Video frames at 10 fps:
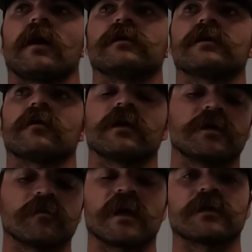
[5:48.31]
And so it
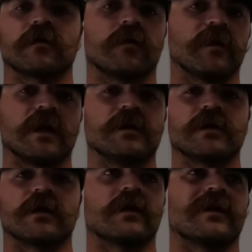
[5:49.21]
just makes it a little bit
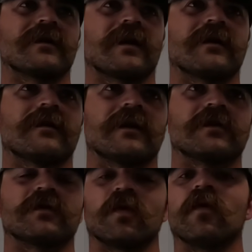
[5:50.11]
easier, and it's
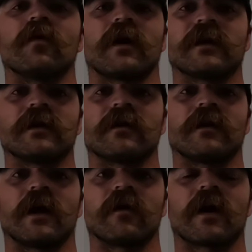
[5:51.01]
a tool at the end of
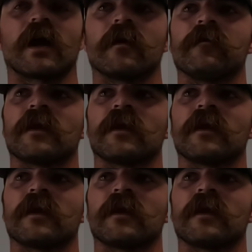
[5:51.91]
the day, right?